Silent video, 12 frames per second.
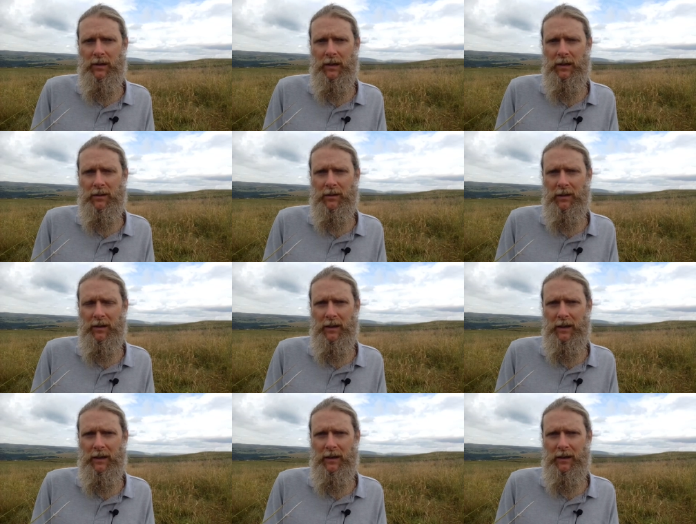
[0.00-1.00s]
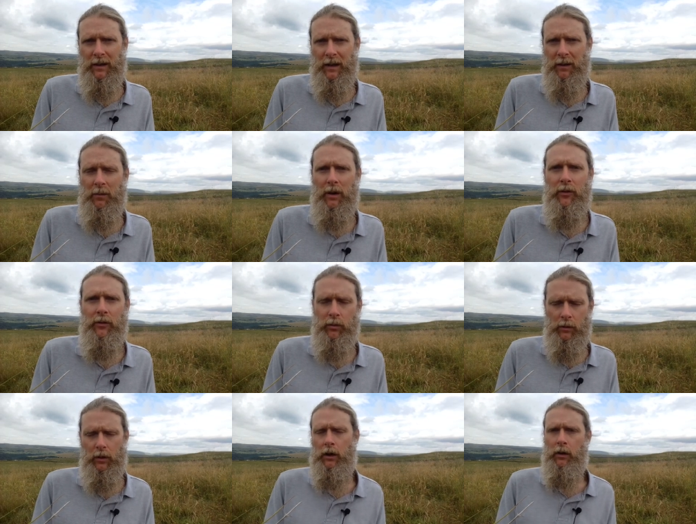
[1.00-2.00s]
And it's like, and others
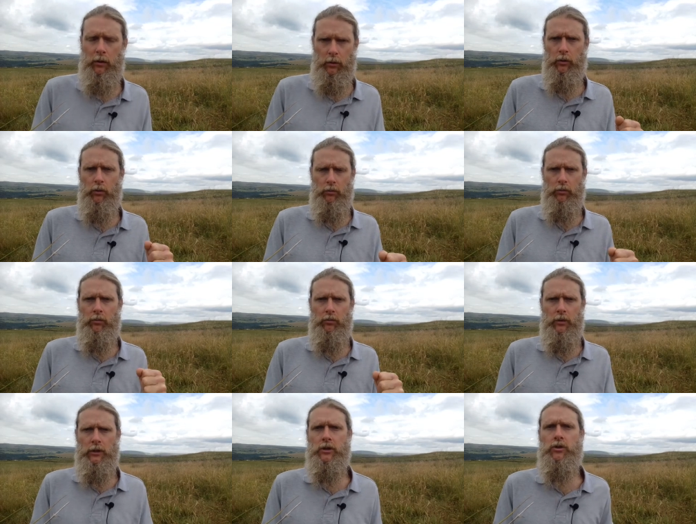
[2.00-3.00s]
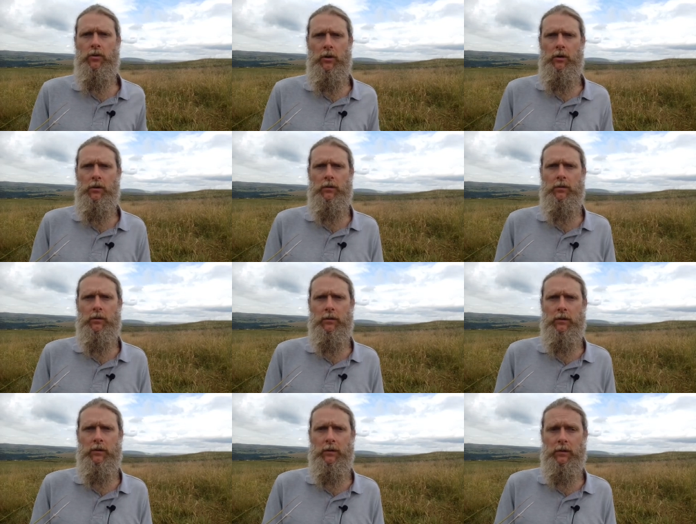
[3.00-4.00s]
were like, oh, you're, you're really strong.
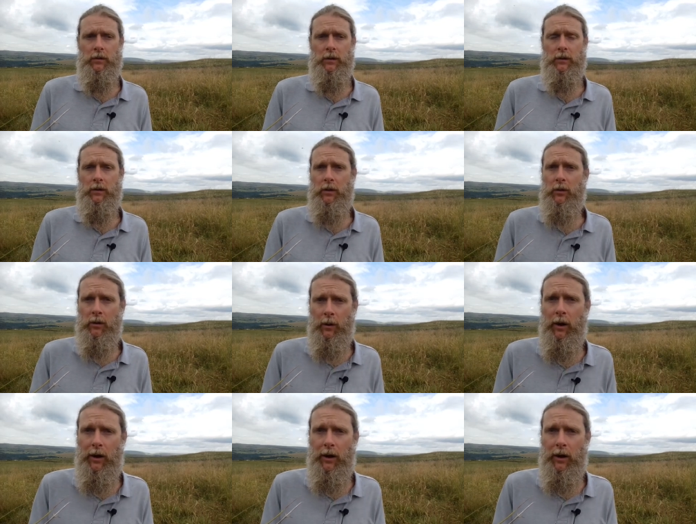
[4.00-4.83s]
It's like, no, no,